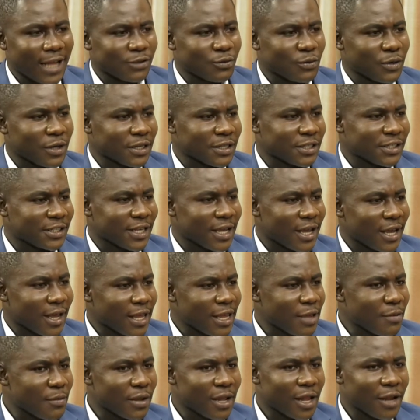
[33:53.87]
we can share,
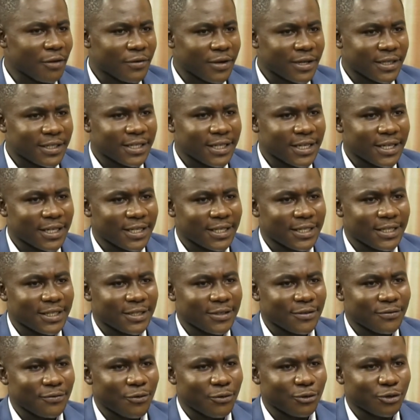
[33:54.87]
email
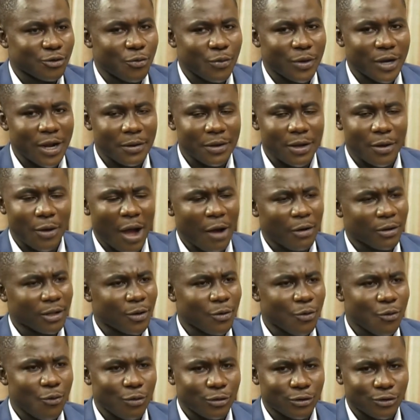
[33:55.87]
addresses for someone out
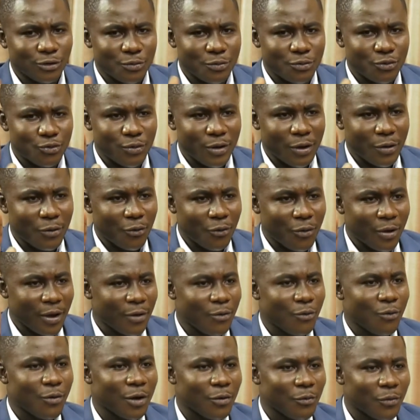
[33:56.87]
there who wants to do a
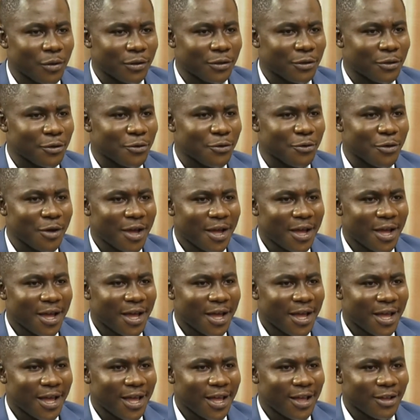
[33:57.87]
quick one with you,
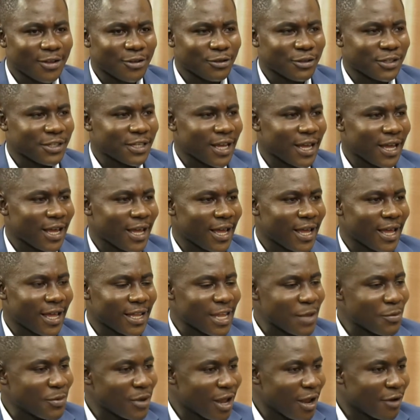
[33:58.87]
to share
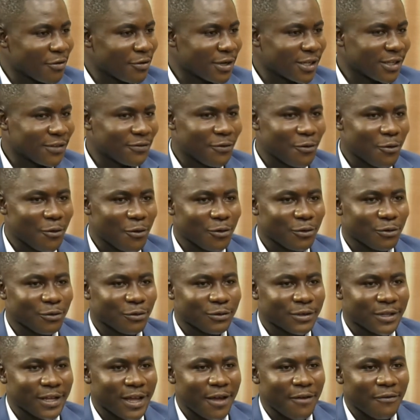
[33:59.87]
email address
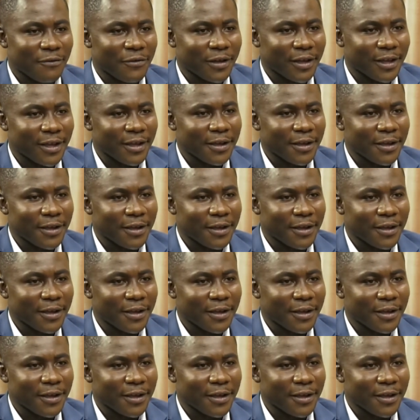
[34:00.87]
for the FA?